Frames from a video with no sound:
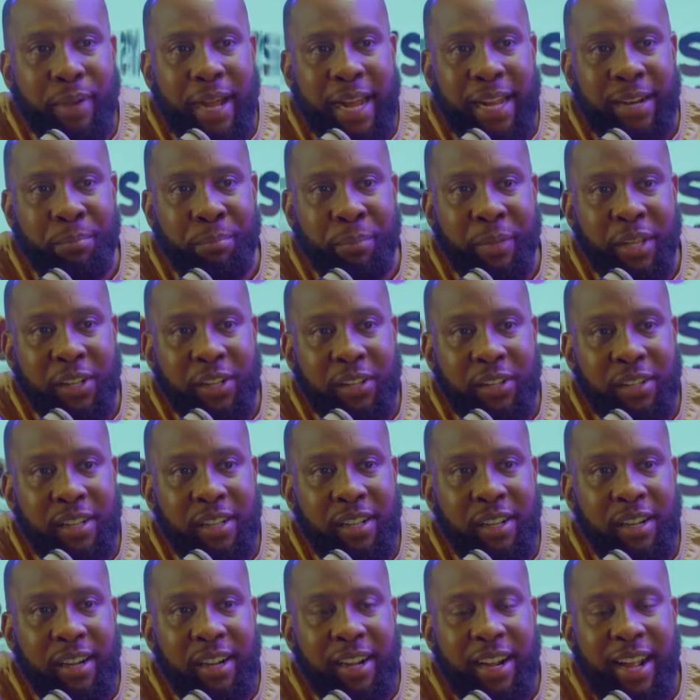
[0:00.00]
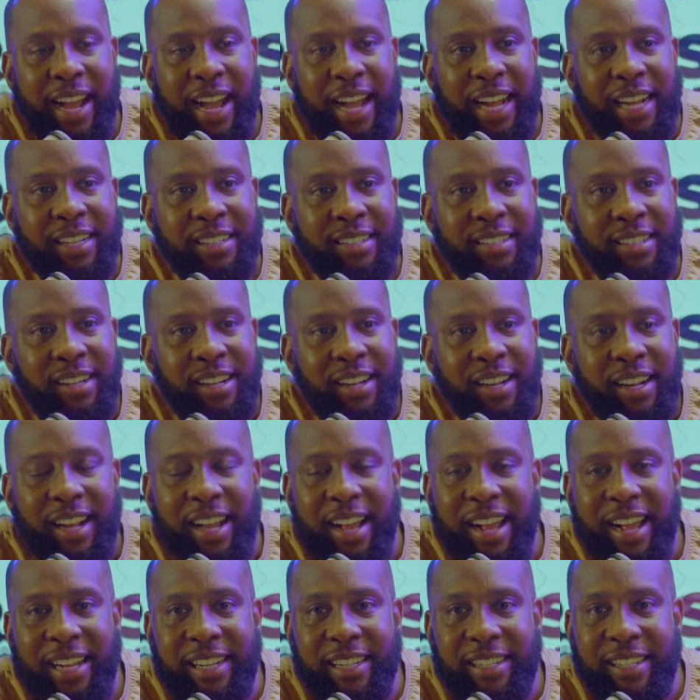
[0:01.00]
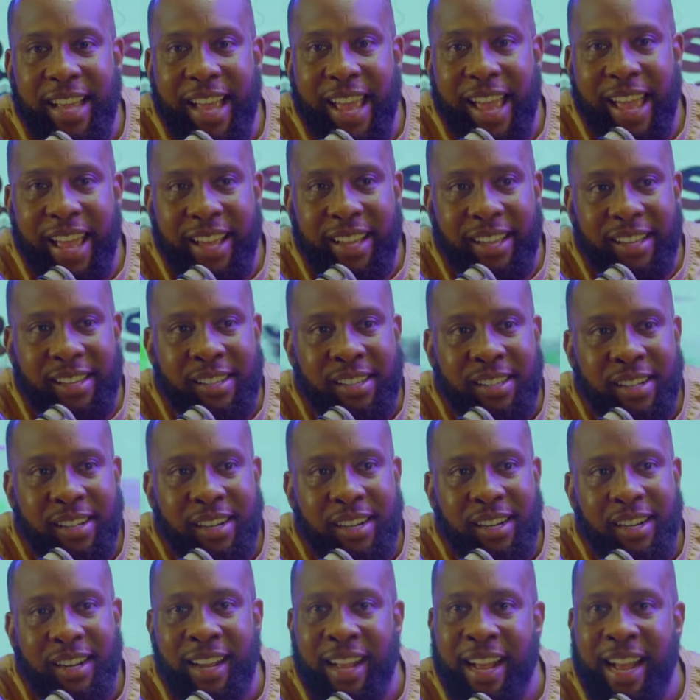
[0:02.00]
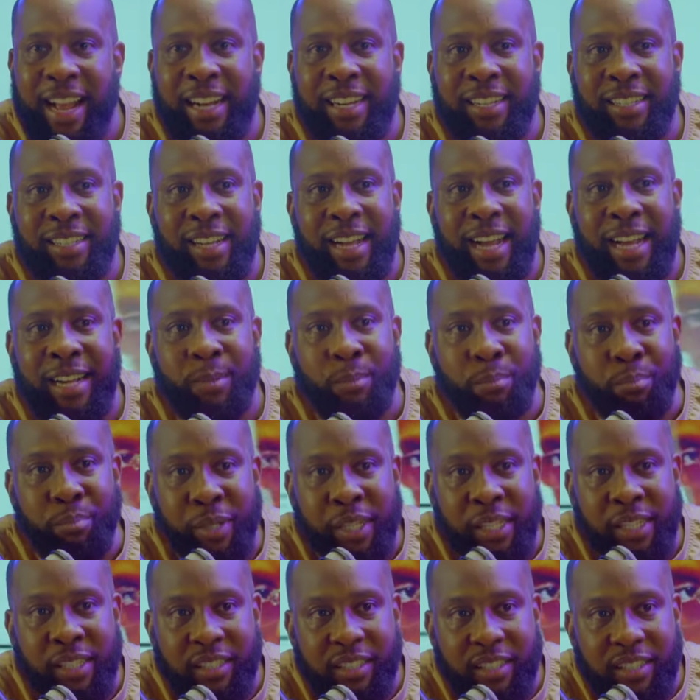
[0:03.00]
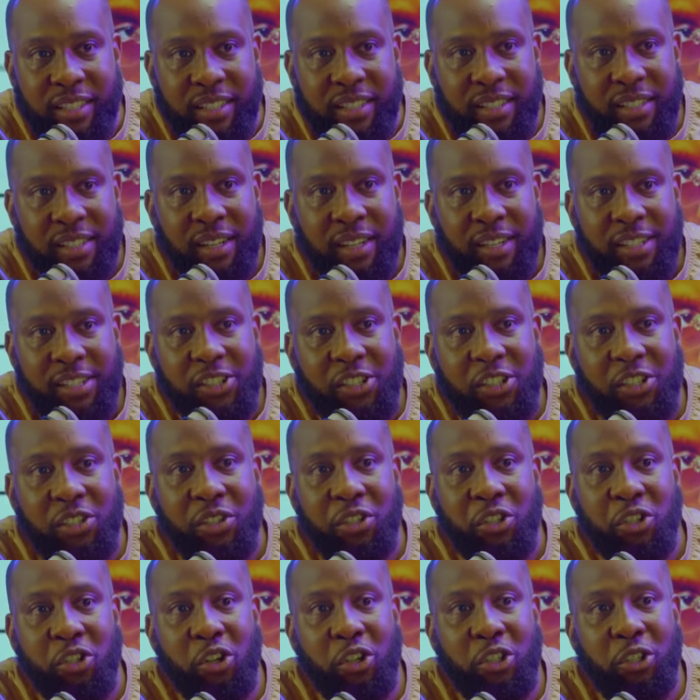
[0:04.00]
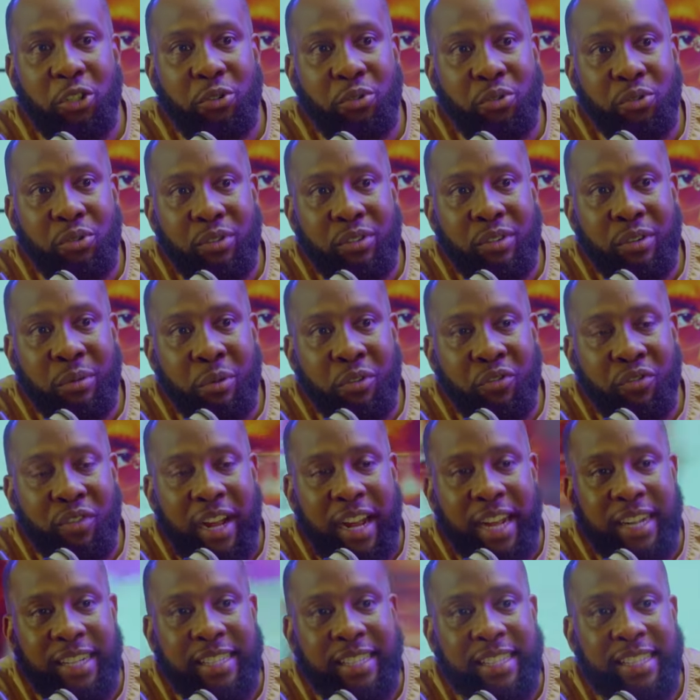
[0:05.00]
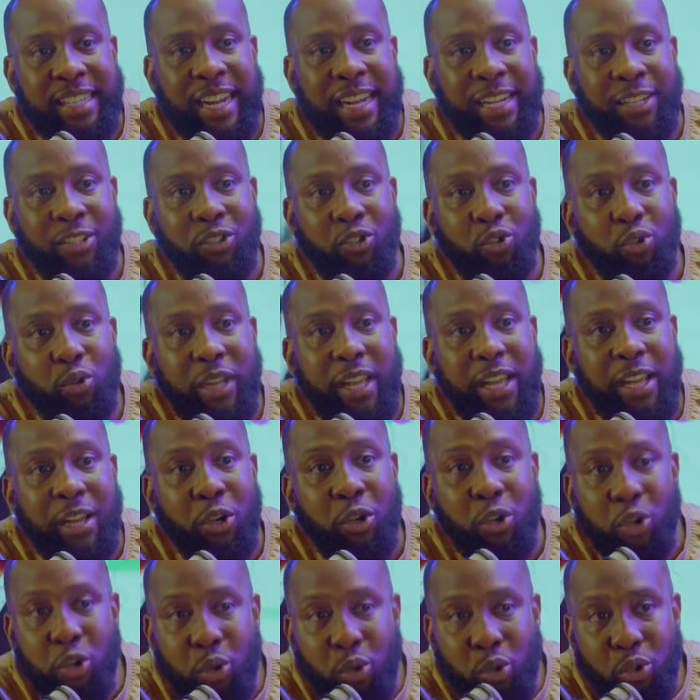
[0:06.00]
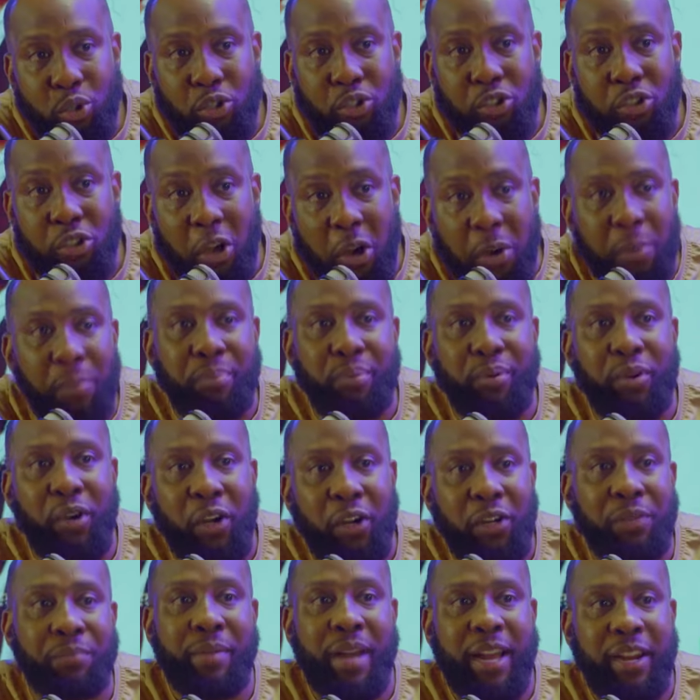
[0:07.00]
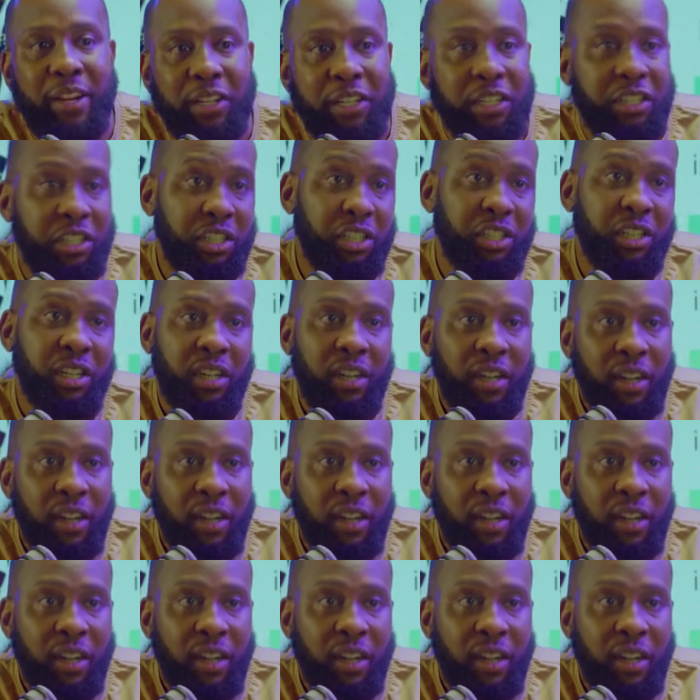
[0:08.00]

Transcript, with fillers: and milk and and egg and and beans. She, she just removed her addition and took a huge dump on marriage.